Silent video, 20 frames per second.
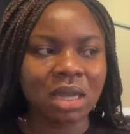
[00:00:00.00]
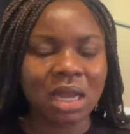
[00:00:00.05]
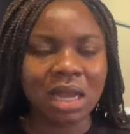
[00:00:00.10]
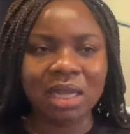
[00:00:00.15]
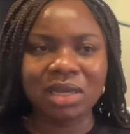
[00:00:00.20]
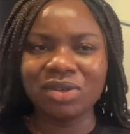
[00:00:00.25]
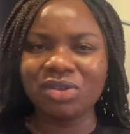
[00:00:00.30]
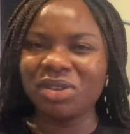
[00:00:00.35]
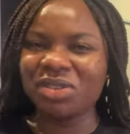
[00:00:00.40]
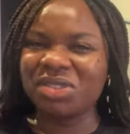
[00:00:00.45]
i
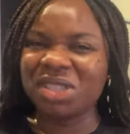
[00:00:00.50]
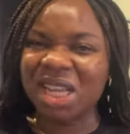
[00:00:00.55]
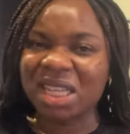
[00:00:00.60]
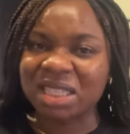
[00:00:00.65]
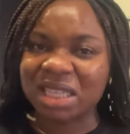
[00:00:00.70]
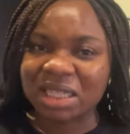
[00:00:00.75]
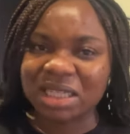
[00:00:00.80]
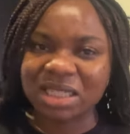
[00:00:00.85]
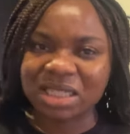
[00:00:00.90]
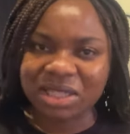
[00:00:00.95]
don't know if she has
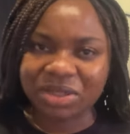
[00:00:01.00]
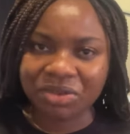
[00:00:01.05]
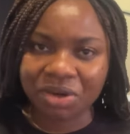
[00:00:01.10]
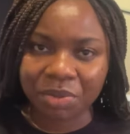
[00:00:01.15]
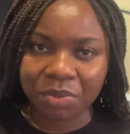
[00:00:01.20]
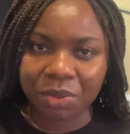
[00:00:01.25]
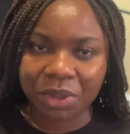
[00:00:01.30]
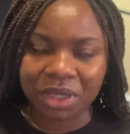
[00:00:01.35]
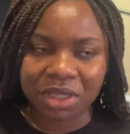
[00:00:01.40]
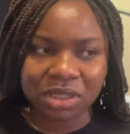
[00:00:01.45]
an
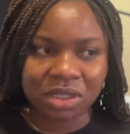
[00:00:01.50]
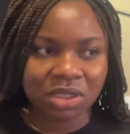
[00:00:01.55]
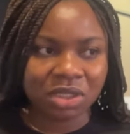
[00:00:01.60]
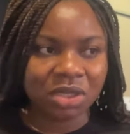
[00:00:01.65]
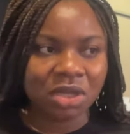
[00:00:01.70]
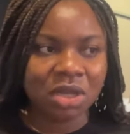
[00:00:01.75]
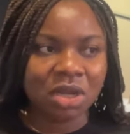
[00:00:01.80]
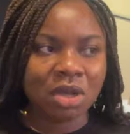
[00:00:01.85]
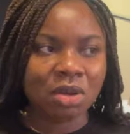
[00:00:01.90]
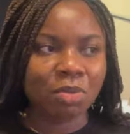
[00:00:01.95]
instagram page
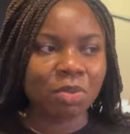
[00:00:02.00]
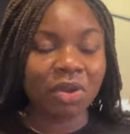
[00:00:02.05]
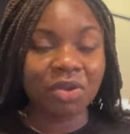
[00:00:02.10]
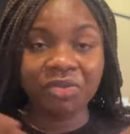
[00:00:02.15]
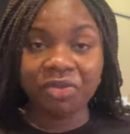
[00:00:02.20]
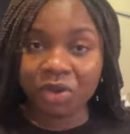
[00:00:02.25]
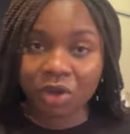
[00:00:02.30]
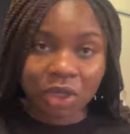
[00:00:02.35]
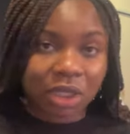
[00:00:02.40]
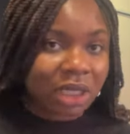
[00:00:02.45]
but if
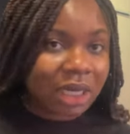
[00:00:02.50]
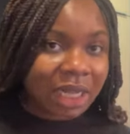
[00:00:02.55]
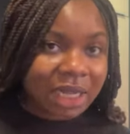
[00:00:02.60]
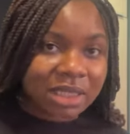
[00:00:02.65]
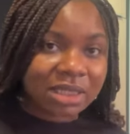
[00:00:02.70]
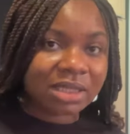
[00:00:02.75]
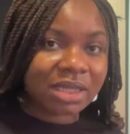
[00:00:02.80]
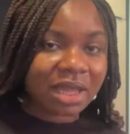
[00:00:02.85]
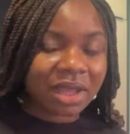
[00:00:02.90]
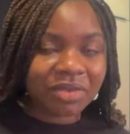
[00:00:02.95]
you're in
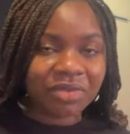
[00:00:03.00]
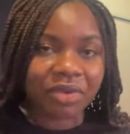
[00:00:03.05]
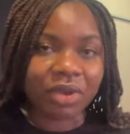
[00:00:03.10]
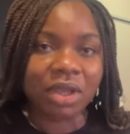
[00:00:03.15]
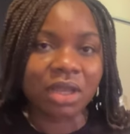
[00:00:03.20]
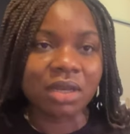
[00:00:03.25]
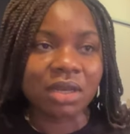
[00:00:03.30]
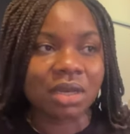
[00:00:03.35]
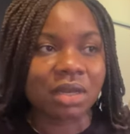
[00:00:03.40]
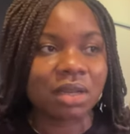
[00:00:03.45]
leicester if you're
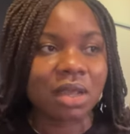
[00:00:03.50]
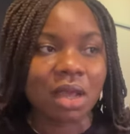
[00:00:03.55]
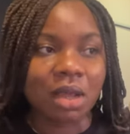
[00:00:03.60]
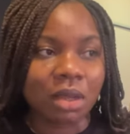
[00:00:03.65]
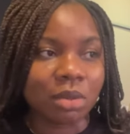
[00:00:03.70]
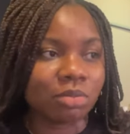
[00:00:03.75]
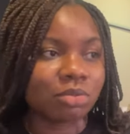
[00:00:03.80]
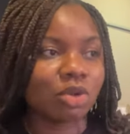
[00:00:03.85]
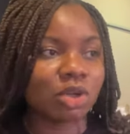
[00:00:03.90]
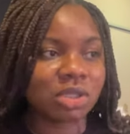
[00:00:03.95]
in
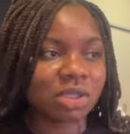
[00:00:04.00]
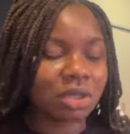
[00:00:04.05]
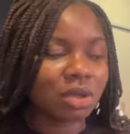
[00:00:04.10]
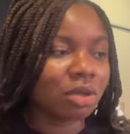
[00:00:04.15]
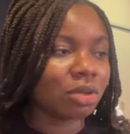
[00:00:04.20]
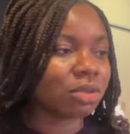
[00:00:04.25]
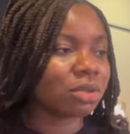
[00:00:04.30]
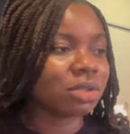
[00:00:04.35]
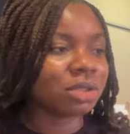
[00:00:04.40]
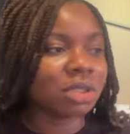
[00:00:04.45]
um what's it
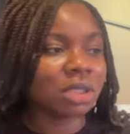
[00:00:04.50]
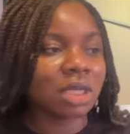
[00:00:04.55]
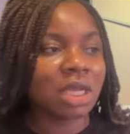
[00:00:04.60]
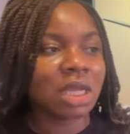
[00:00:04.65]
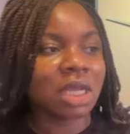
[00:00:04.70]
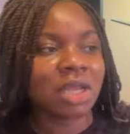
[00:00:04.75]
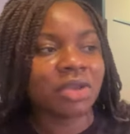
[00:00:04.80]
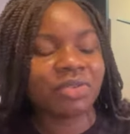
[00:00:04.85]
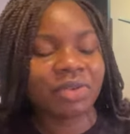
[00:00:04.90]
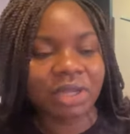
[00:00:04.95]
called
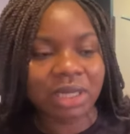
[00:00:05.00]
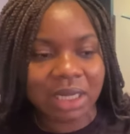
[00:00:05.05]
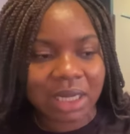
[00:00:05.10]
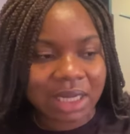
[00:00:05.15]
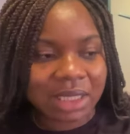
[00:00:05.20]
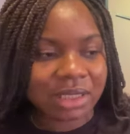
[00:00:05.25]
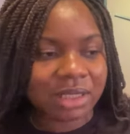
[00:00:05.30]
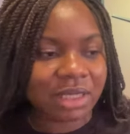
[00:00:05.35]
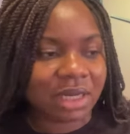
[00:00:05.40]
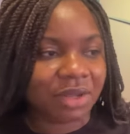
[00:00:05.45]
if you're in
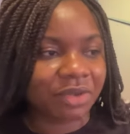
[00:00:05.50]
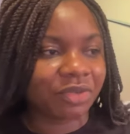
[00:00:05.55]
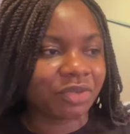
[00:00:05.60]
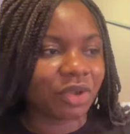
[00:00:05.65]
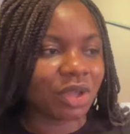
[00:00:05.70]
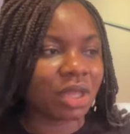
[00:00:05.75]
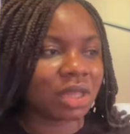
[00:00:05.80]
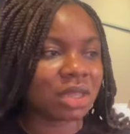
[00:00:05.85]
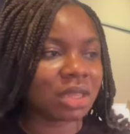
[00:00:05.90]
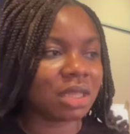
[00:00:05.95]
leicester if
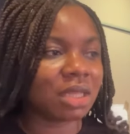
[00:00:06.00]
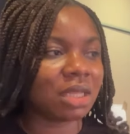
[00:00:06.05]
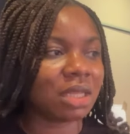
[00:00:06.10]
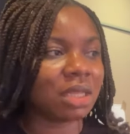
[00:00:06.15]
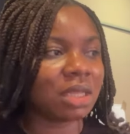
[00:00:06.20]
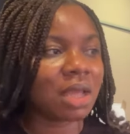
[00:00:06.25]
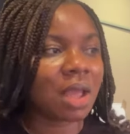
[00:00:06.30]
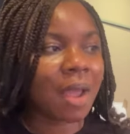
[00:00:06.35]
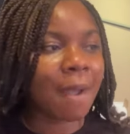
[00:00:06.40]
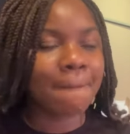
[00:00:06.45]
you're in
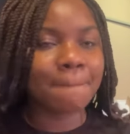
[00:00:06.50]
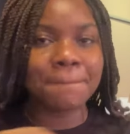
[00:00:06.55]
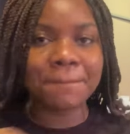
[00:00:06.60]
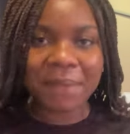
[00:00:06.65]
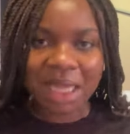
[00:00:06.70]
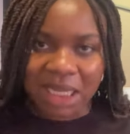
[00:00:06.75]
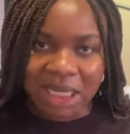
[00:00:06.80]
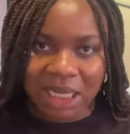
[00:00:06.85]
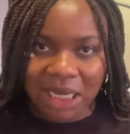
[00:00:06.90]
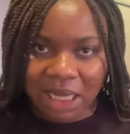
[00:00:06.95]
the
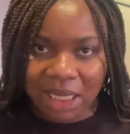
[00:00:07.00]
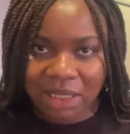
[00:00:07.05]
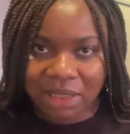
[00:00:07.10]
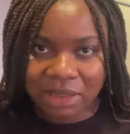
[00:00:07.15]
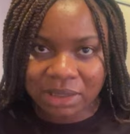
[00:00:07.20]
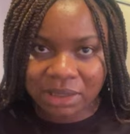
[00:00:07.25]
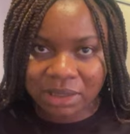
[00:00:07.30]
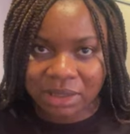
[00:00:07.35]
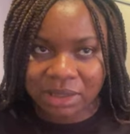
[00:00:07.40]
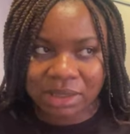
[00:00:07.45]

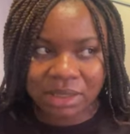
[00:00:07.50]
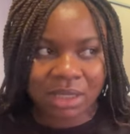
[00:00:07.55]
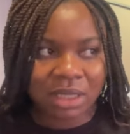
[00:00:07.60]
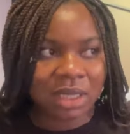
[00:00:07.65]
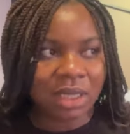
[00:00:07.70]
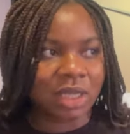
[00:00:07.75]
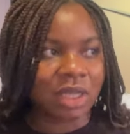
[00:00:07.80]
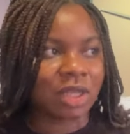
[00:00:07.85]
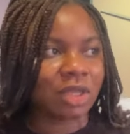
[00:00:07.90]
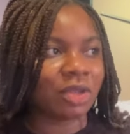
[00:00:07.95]
midlands
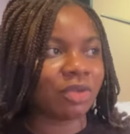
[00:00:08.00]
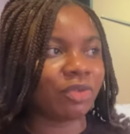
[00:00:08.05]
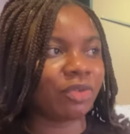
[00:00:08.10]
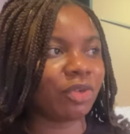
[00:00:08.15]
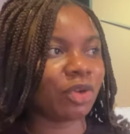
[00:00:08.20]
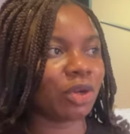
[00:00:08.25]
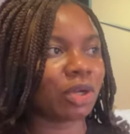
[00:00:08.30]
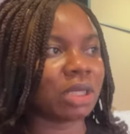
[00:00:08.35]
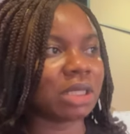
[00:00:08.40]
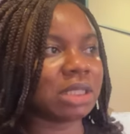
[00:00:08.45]
if
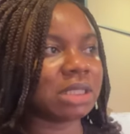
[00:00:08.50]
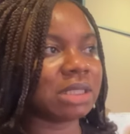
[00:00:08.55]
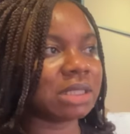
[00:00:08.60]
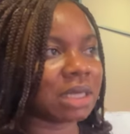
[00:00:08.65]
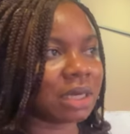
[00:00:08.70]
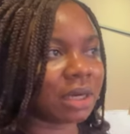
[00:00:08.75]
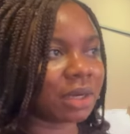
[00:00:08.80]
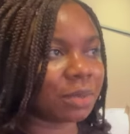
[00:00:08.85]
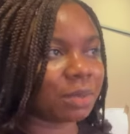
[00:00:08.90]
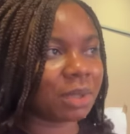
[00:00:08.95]
you're in
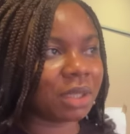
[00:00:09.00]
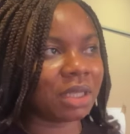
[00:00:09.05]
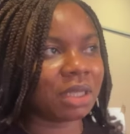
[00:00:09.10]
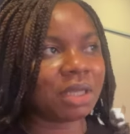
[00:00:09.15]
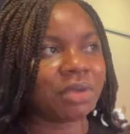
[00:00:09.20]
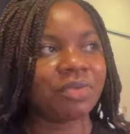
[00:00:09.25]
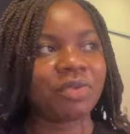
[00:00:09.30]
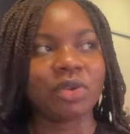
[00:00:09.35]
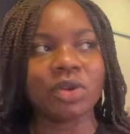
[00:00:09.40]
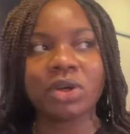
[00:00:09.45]
derby
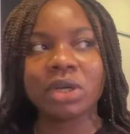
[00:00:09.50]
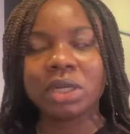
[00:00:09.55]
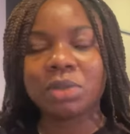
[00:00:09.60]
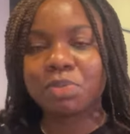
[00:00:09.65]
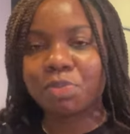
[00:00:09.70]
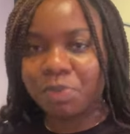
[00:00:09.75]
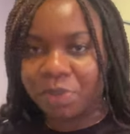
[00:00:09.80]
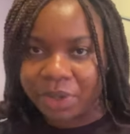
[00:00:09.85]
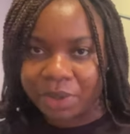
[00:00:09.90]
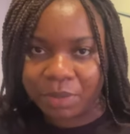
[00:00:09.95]
if you're in
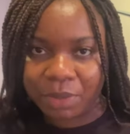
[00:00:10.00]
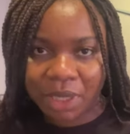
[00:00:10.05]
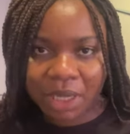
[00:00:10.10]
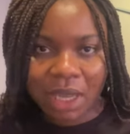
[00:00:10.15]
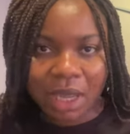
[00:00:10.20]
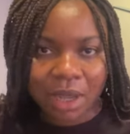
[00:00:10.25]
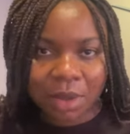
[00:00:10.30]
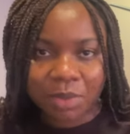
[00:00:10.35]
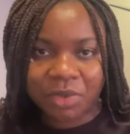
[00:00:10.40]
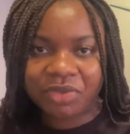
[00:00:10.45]

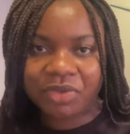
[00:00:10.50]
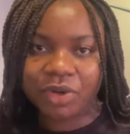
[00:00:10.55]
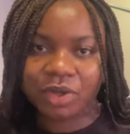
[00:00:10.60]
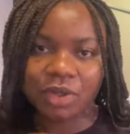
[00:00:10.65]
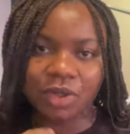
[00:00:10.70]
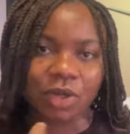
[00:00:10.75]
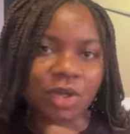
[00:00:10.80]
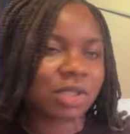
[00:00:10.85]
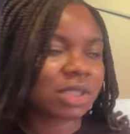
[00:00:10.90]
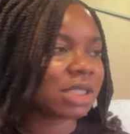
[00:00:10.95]
birmingham if you're in
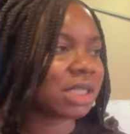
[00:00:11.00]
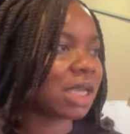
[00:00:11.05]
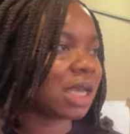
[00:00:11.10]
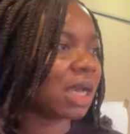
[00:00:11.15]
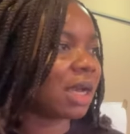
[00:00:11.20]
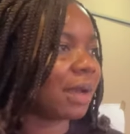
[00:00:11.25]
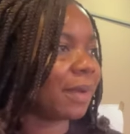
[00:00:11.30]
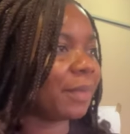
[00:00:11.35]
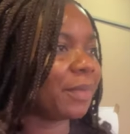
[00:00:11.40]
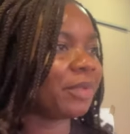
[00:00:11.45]

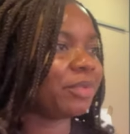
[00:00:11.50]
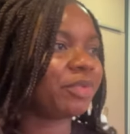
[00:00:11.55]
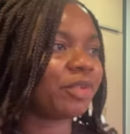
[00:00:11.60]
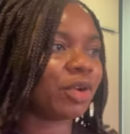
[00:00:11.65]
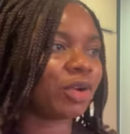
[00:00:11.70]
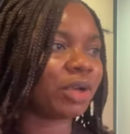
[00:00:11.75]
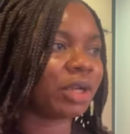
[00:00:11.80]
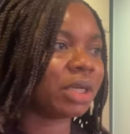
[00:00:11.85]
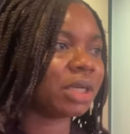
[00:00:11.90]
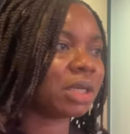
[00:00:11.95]
nottingham if
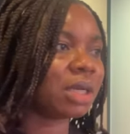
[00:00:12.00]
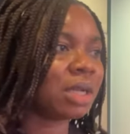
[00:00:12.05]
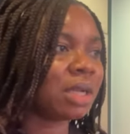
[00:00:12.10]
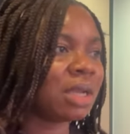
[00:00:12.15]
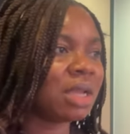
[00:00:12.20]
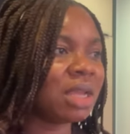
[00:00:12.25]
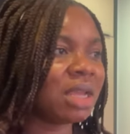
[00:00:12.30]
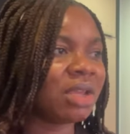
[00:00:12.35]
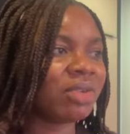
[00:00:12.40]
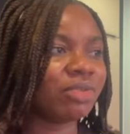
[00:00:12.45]
you're in
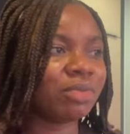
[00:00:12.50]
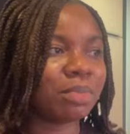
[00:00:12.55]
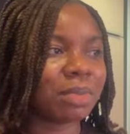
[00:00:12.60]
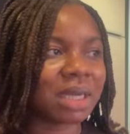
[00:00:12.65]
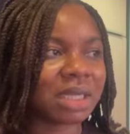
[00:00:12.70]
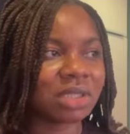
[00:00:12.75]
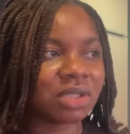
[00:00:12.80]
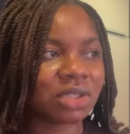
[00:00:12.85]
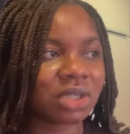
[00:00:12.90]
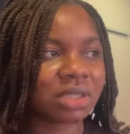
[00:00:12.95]
even
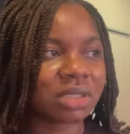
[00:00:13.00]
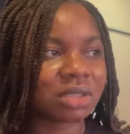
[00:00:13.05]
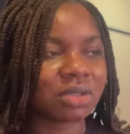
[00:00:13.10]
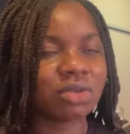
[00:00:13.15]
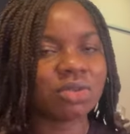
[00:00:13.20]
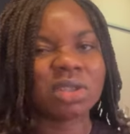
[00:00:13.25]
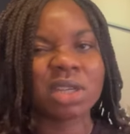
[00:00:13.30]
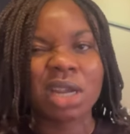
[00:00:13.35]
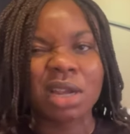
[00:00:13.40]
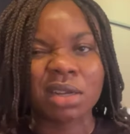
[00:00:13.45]
Manchester, no,
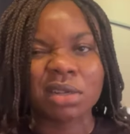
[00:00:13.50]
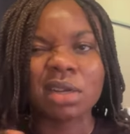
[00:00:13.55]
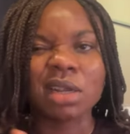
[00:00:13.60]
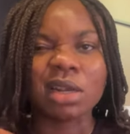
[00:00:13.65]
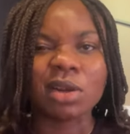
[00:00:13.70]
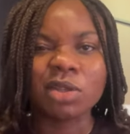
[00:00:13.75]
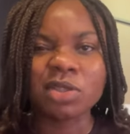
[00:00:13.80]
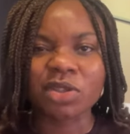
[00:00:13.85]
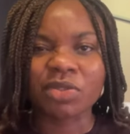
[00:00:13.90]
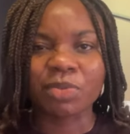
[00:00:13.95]
there, there, are
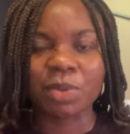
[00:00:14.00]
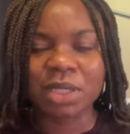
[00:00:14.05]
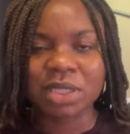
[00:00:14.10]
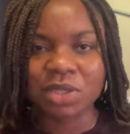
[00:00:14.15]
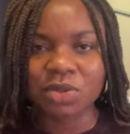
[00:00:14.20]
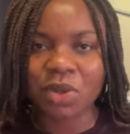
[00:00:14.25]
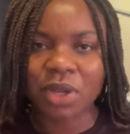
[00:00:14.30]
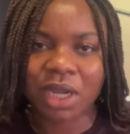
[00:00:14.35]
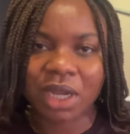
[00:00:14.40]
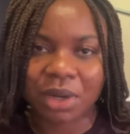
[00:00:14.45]
lots of places
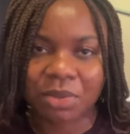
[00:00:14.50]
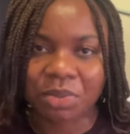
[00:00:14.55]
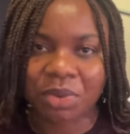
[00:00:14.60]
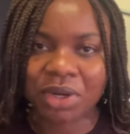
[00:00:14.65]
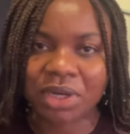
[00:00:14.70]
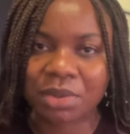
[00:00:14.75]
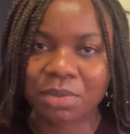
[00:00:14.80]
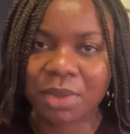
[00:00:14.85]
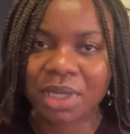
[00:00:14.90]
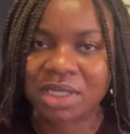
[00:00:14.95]
where you can pray
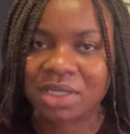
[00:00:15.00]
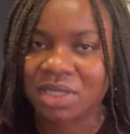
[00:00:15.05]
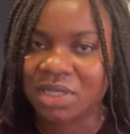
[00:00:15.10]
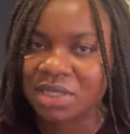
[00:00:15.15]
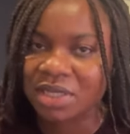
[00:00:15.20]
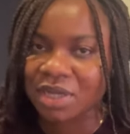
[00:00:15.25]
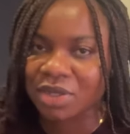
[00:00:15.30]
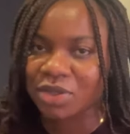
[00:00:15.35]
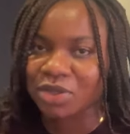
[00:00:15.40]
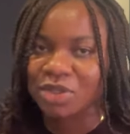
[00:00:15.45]
in
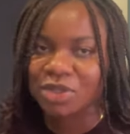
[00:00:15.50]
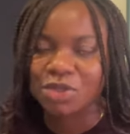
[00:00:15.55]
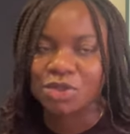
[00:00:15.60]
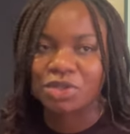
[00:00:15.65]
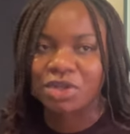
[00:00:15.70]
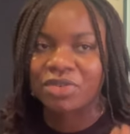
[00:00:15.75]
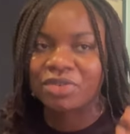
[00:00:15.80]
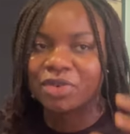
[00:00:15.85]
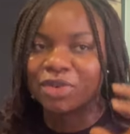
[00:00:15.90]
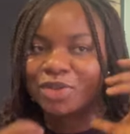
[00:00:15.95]
Manchester. You don't need to
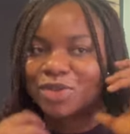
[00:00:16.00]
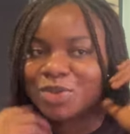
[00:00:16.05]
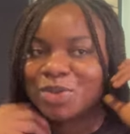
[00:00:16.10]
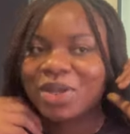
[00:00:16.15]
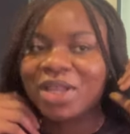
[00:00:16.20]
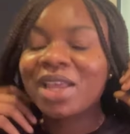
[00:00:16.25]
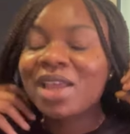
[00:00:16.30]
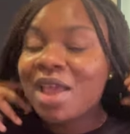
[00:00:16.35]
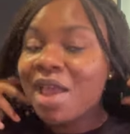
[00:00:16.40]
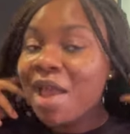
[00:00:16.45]
travel all the way.